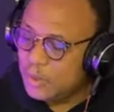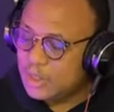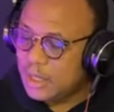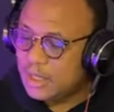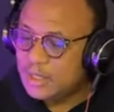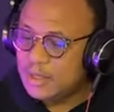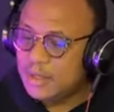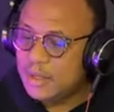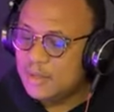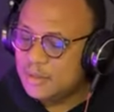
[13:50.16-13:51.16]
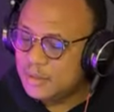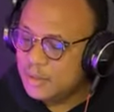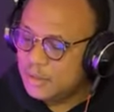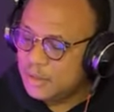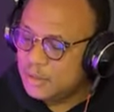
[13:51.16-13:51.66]
What are the
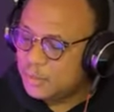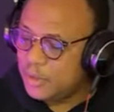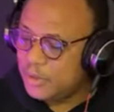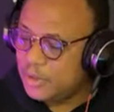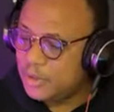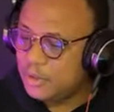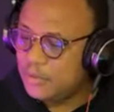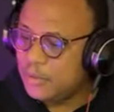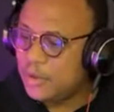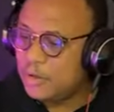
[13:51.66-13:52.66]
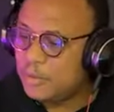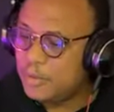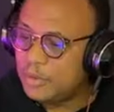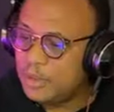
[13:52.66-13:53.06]
things the inspiration of God